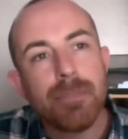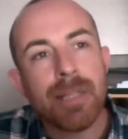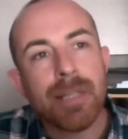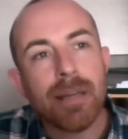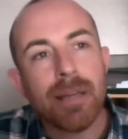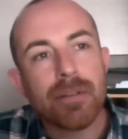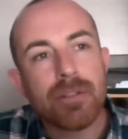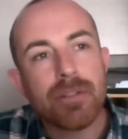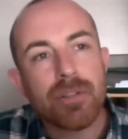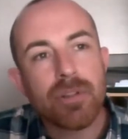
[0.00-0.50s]

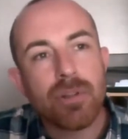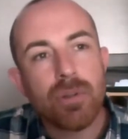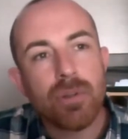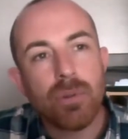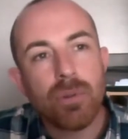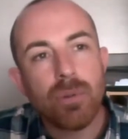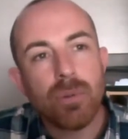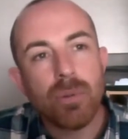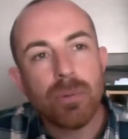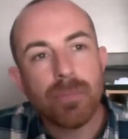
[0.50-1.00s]
began
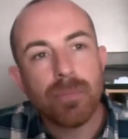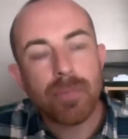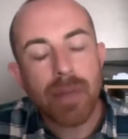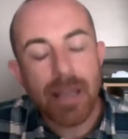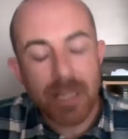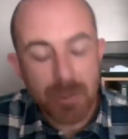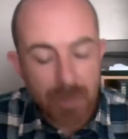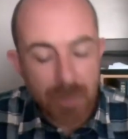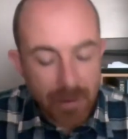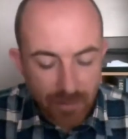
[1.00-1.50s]
to
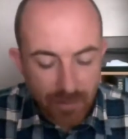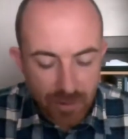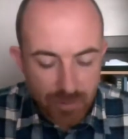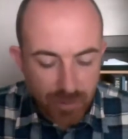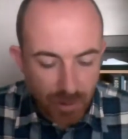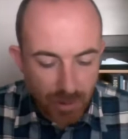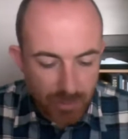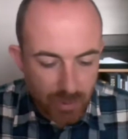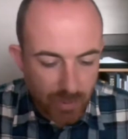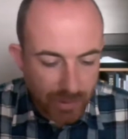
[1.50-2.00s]

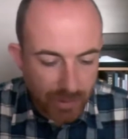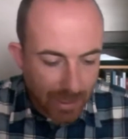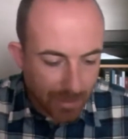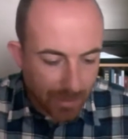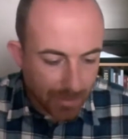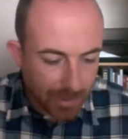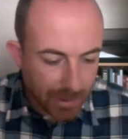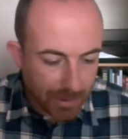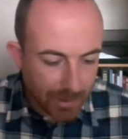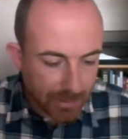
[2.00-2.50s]
experience problems with
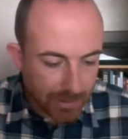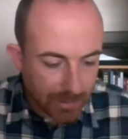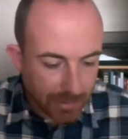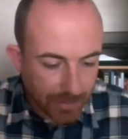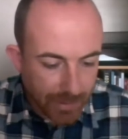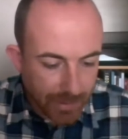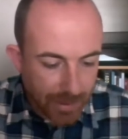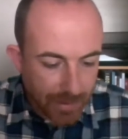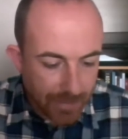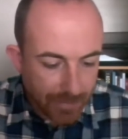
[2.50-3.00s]
gambling
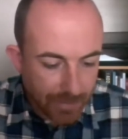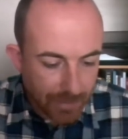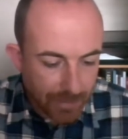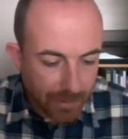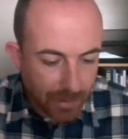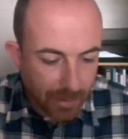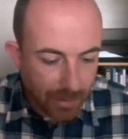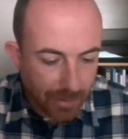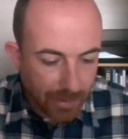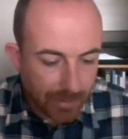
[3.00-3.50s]

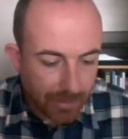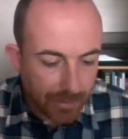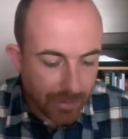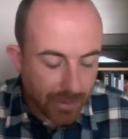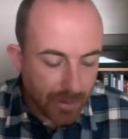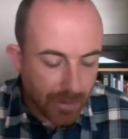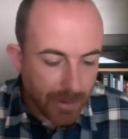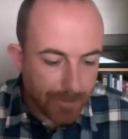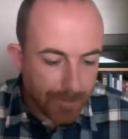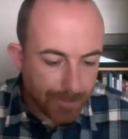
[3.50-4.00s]
then,
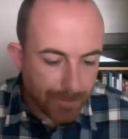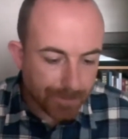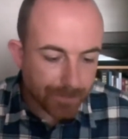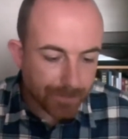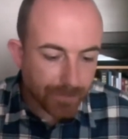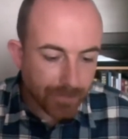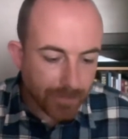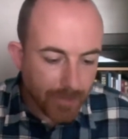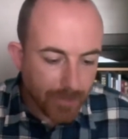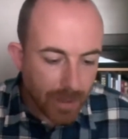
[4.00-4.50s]

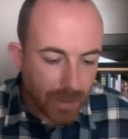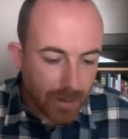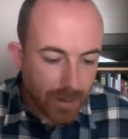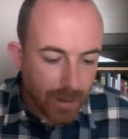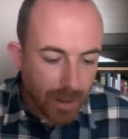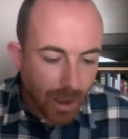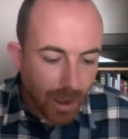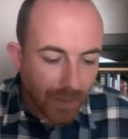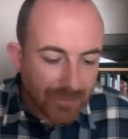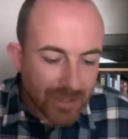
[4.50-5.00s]
and
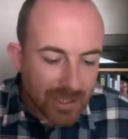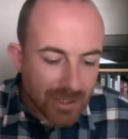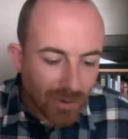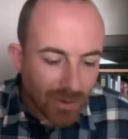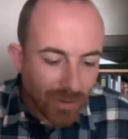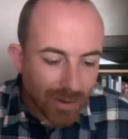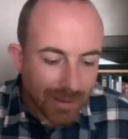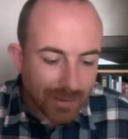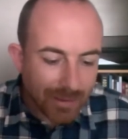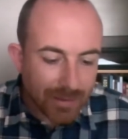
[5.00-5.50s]
I
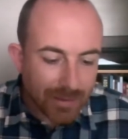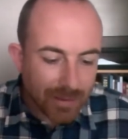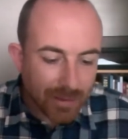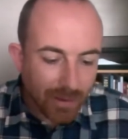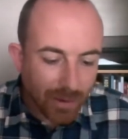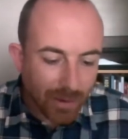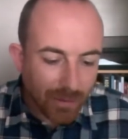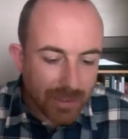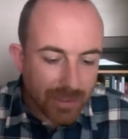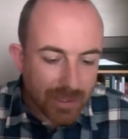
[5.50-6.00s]
decided
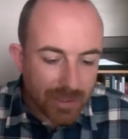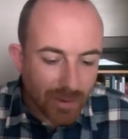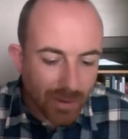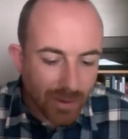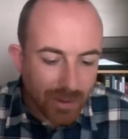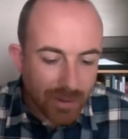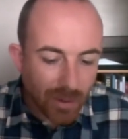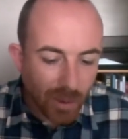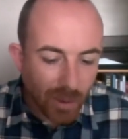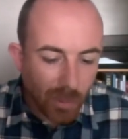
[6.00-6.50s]

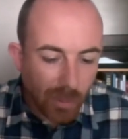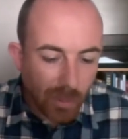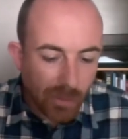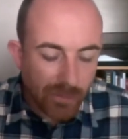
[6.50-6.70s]
I